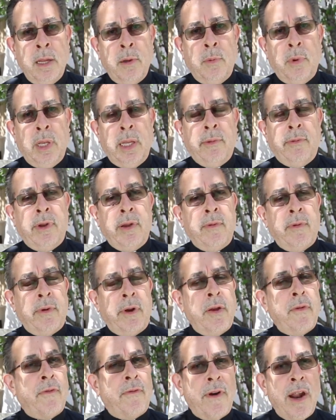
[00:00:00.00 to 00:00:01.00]
We live in a
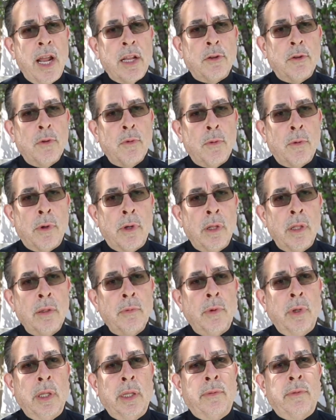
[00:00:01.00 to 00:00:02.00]
very fragile
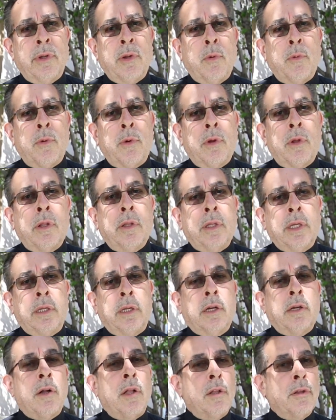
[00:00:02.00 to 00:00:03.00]
world. We live in a world and
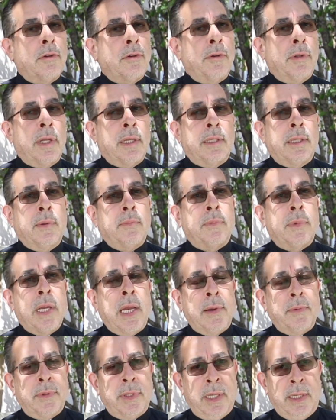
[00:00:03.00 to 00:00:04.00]
a culture that
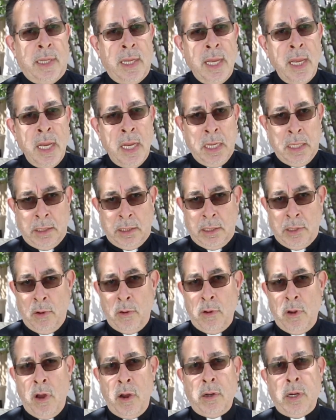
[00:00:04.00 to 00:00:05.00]
sometimes
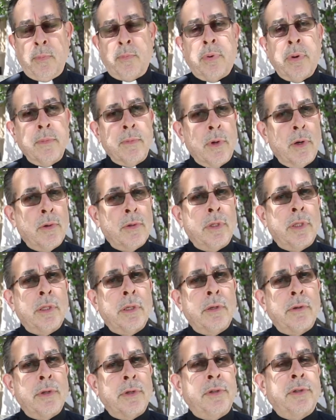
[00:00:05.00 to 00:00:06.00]
no longer
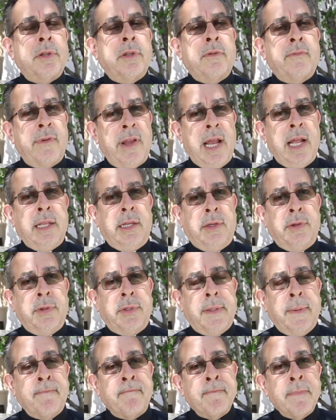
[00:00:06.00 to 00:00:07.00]
promotes Christian
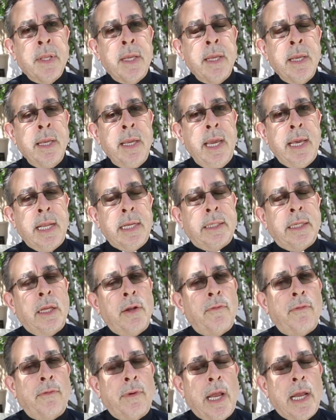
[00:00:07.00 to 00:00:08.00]
values. And
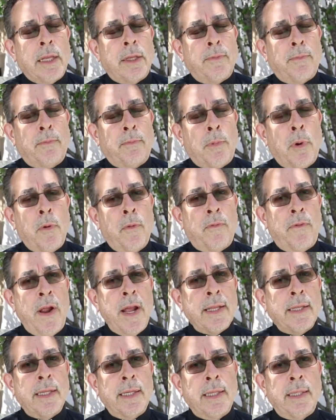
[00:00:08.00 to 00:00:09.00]
as Pope
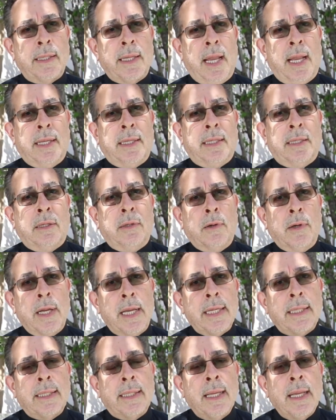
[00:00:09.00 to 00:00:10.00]
Francis says to
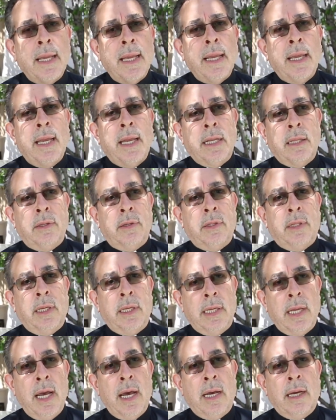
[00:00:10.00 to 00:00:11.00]
us and to
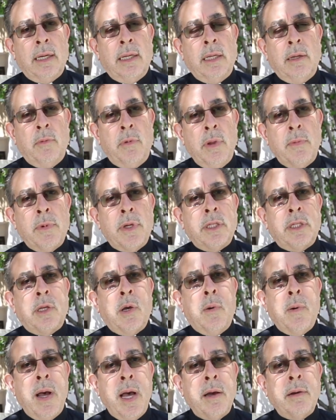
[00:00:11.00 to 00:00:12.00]
the young, we must
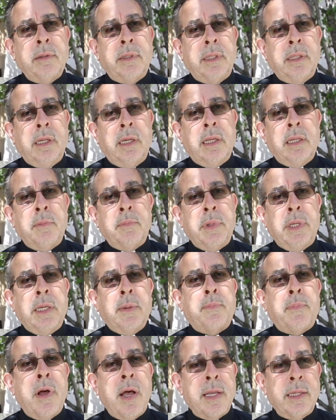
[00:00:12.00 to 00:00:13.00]
go out and be
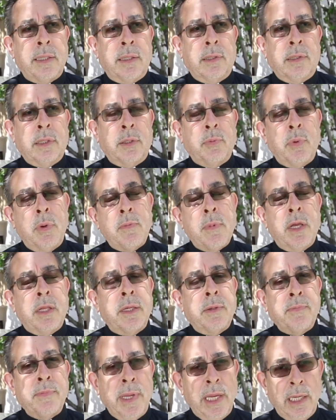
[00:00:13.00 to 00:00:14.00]
apostles. We
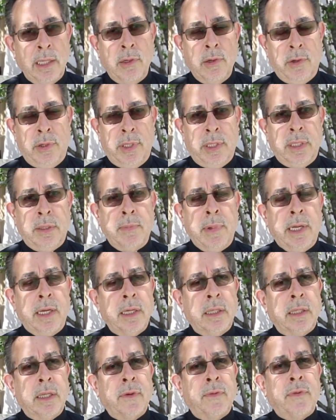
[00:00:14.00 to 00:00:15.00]
must make noise, make
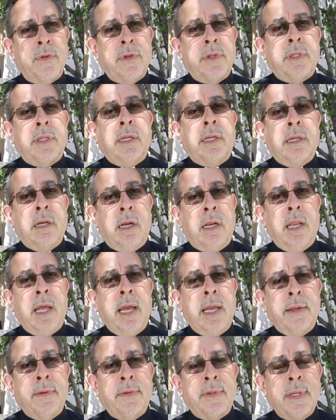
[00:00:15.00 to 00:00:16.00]
a difference in our
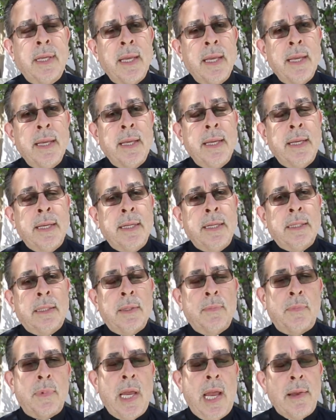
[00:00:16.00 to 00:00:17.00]
lives.
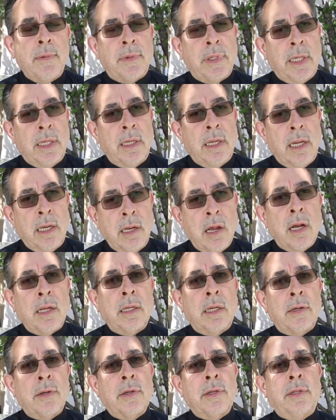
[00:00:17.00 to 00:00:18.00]
Sometimes in
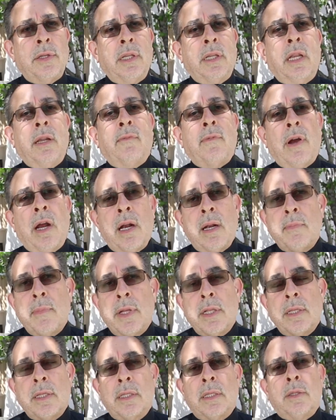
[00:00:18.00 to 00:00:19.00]
non-Christian
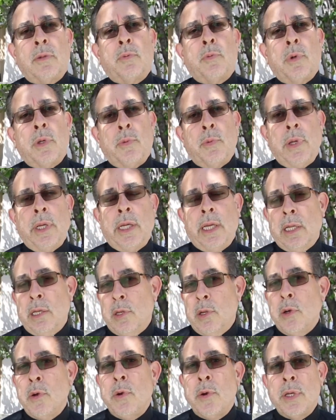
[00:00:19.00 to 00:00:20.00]
environments, what we can
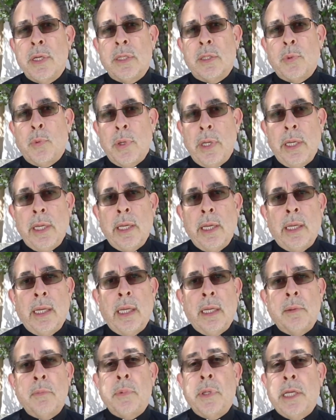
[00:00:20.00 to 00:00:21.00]
do is we
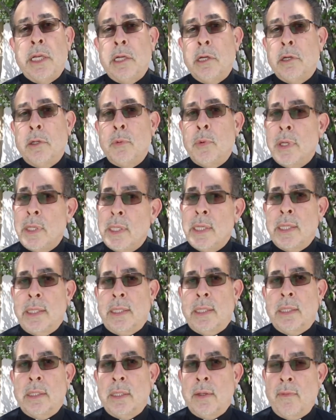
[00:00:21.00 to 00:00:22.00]
can be good
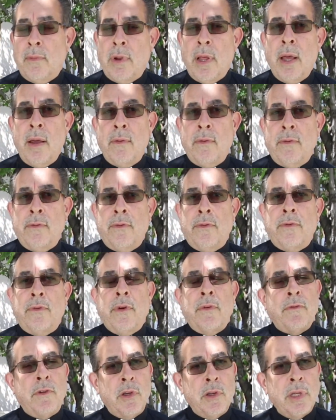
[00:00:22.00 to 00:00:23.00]
witnesses of love,
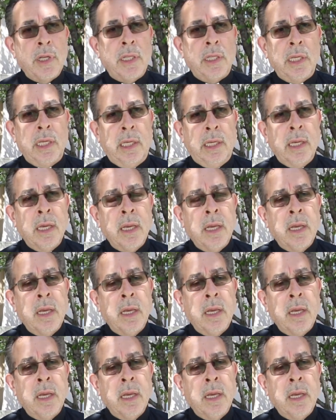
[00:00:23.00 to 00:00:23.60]
of unity,